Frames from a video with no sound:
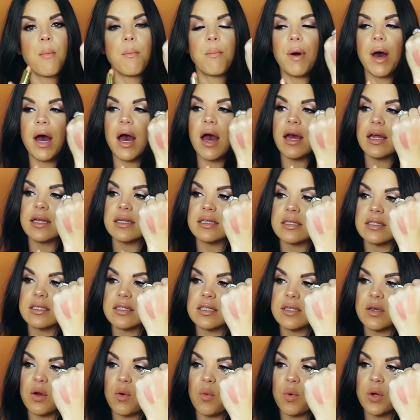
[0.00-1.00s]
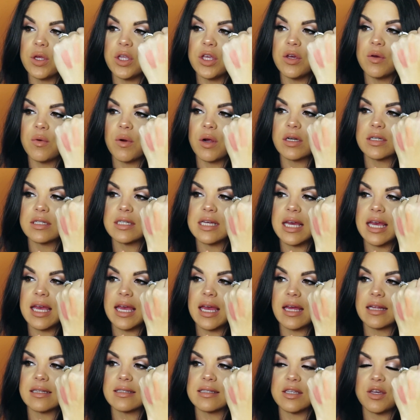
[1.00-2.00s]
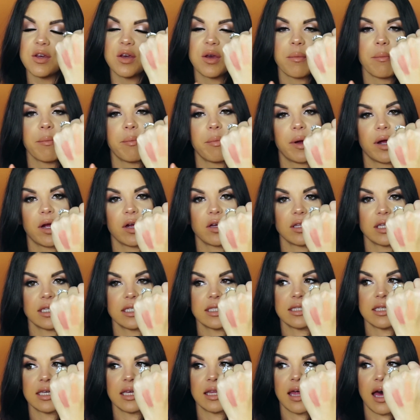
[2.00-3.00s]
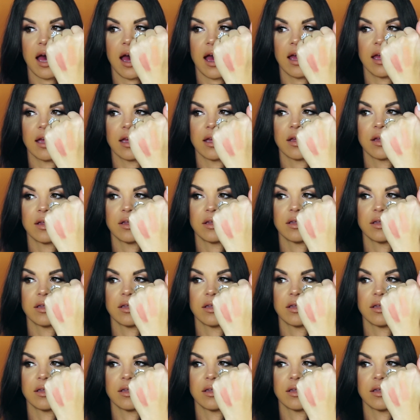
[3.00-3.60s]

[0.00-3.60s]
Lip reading: but when you are tan, so you can barely see that.